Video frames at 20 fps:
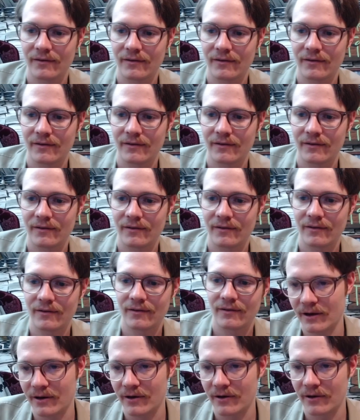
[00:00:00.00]
Alright, here
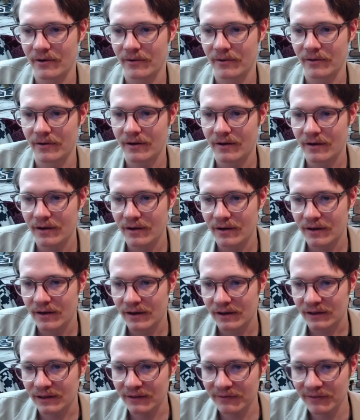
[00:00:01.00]
we go.
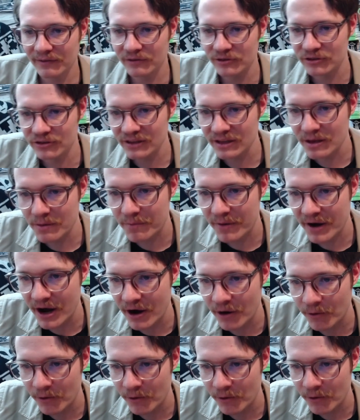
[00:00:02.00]
Cliff, have you seen a
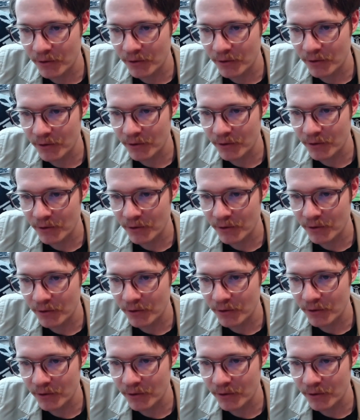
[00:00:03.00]
bear wandering around
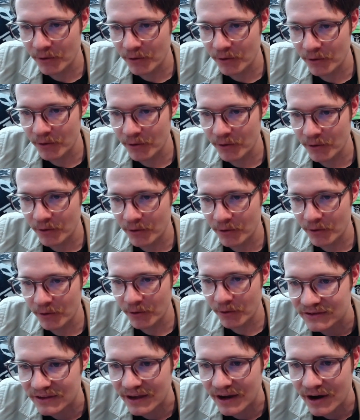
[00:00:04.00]
Frederick? Do you think
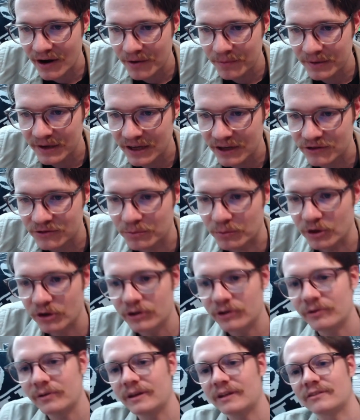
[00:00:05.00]
he's there because
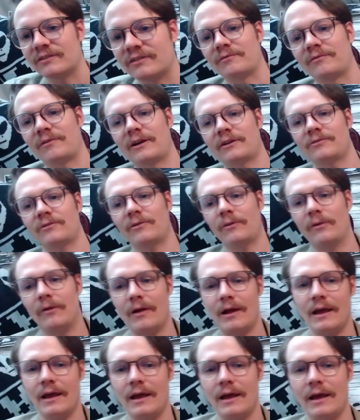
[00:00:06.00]
Mercury is in
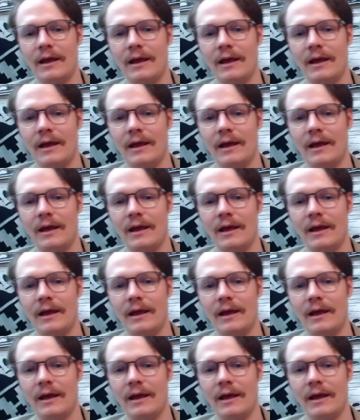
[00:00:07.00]
retrograde?